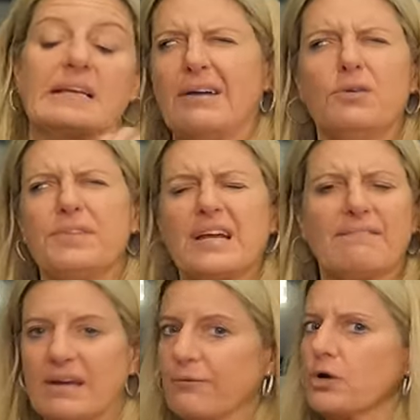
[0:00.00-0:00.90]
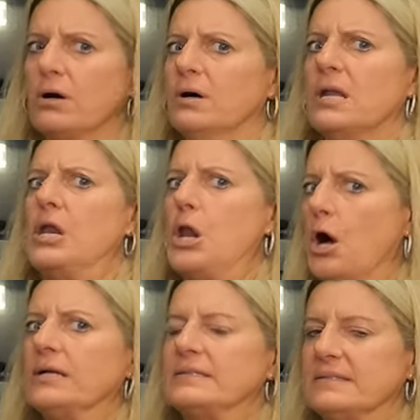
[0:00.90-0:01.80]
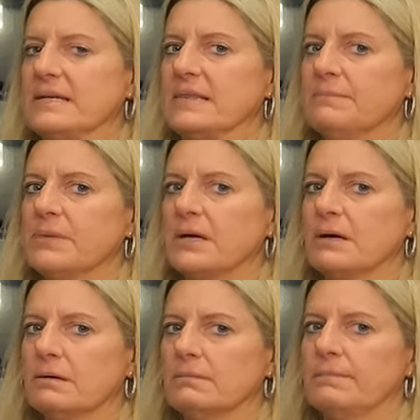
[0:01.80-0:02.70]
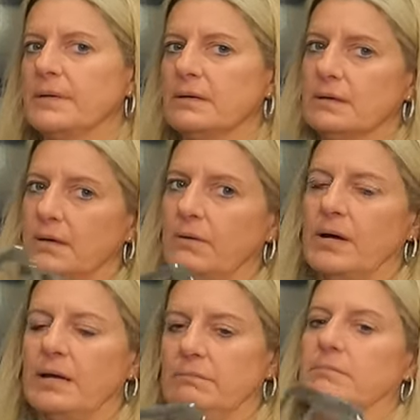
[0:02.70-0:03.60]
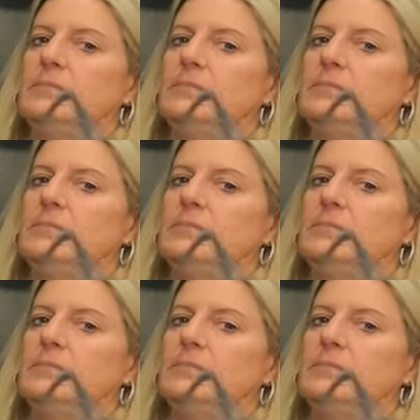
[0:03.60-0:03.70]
I don't think I've ever gone and not seen them there, but you know, hey,